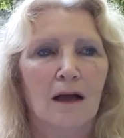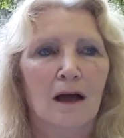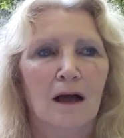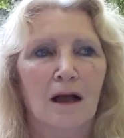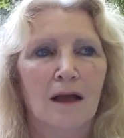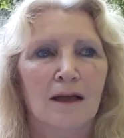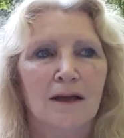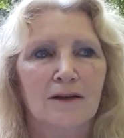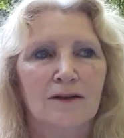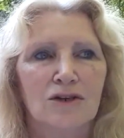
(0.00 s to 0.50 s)

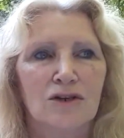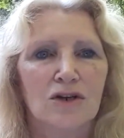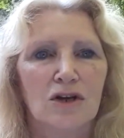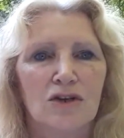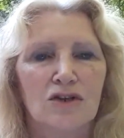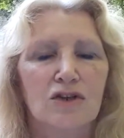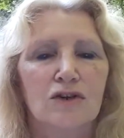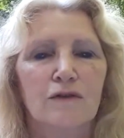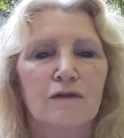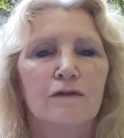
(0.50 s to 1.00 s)
it
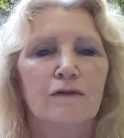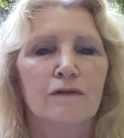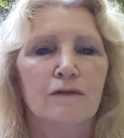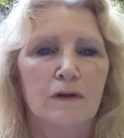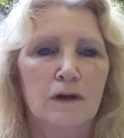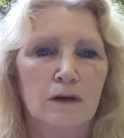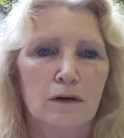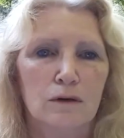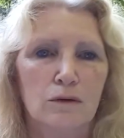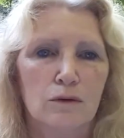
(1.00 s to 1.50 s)
just
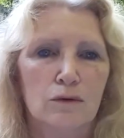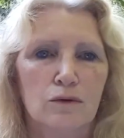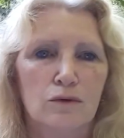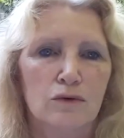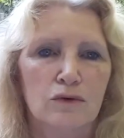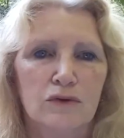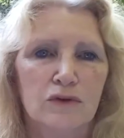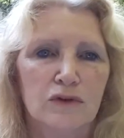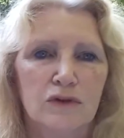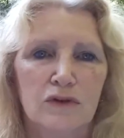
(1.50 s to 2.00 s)

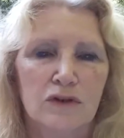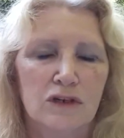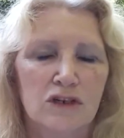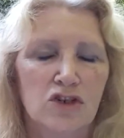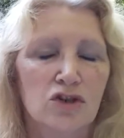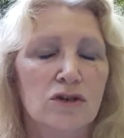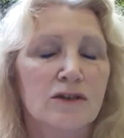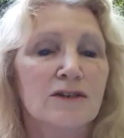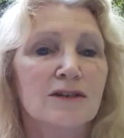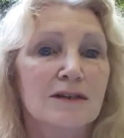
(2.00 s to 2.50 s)
feels,
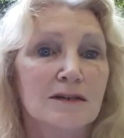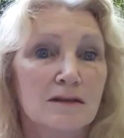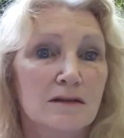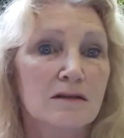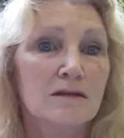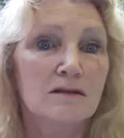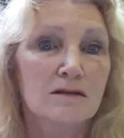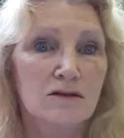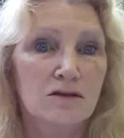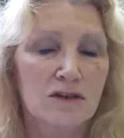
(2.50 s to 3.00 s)
just
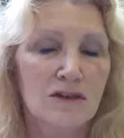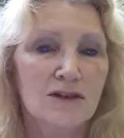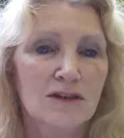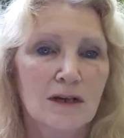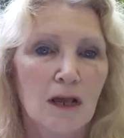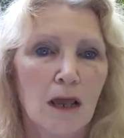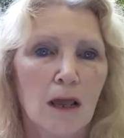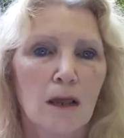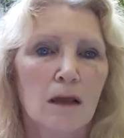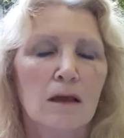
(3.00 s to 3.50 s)

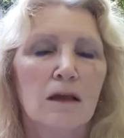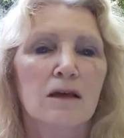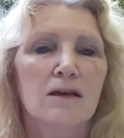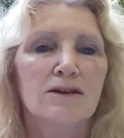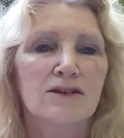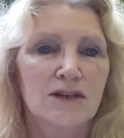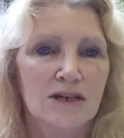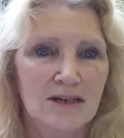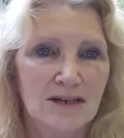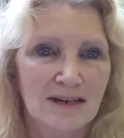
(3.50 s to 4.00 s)
saying
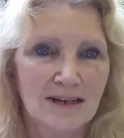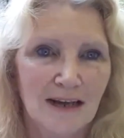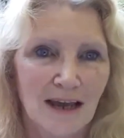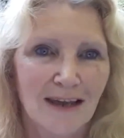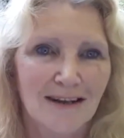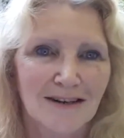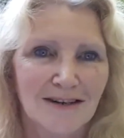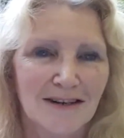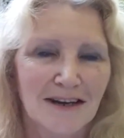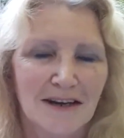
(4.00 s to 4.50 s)
it,
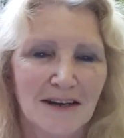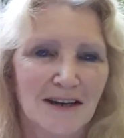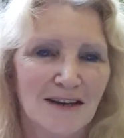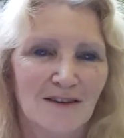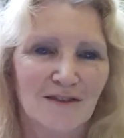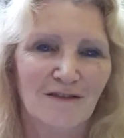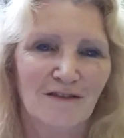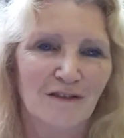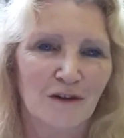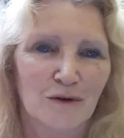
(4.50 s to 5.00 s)
intending it
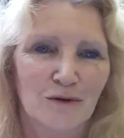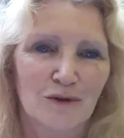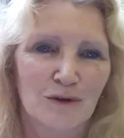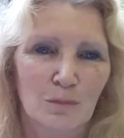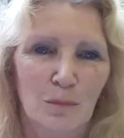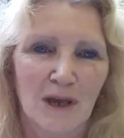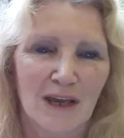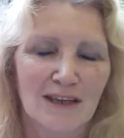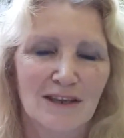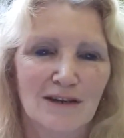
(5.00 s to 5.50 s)
feels
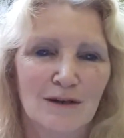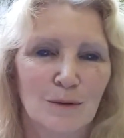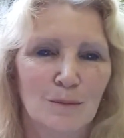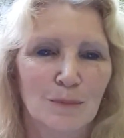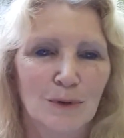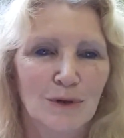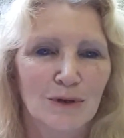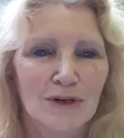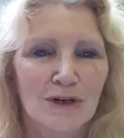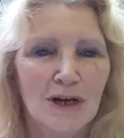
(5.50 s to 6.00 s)
better,
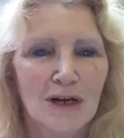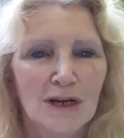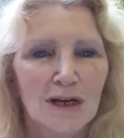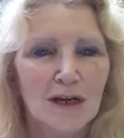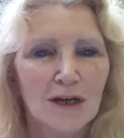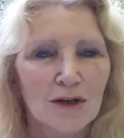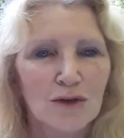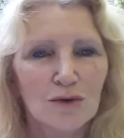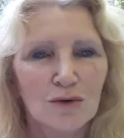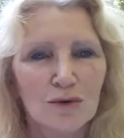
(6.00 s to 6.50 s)
but
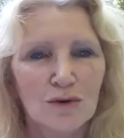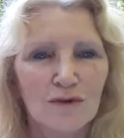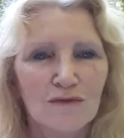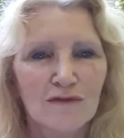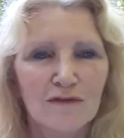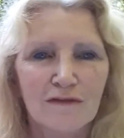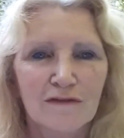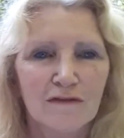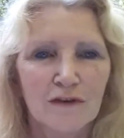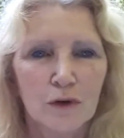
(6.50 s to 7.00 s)
You can
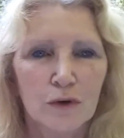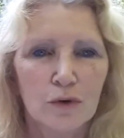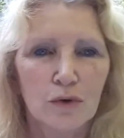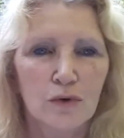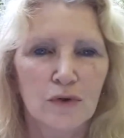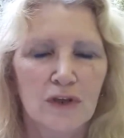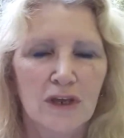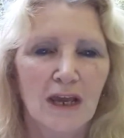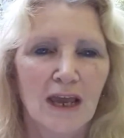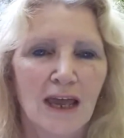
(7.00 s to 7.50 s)
feel
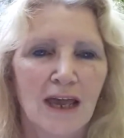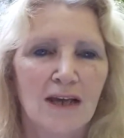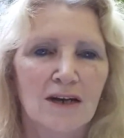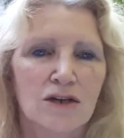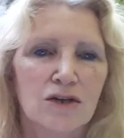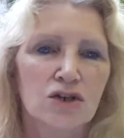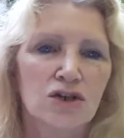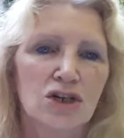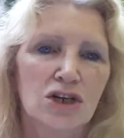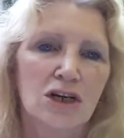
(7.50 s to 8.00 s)
the
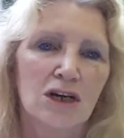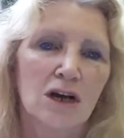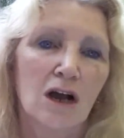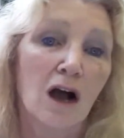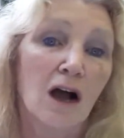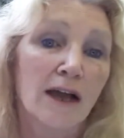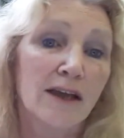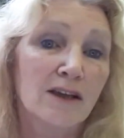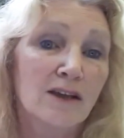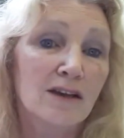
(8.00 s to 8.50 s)
energy.
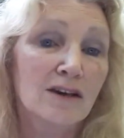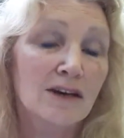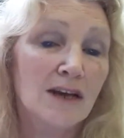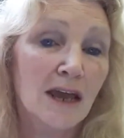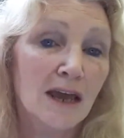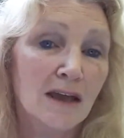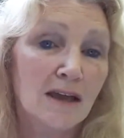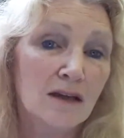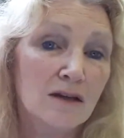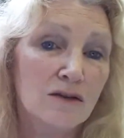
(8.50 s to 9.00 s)
I
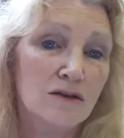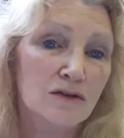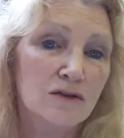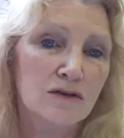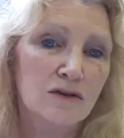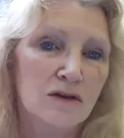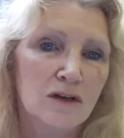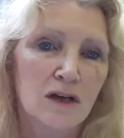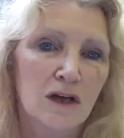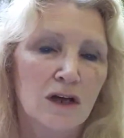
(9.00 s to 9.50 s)
connect
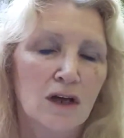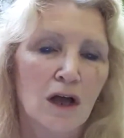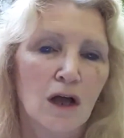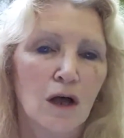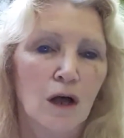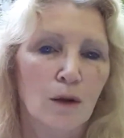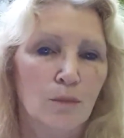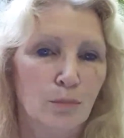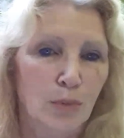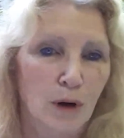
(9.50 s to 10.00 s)

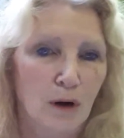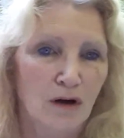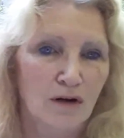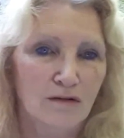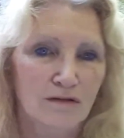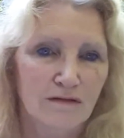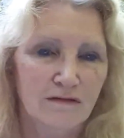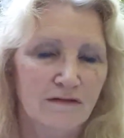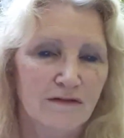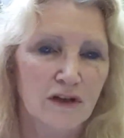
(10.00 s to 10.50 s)

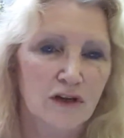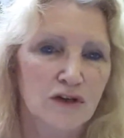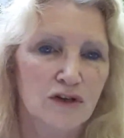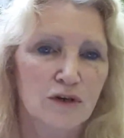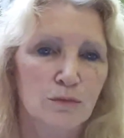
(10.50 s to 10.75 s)
above and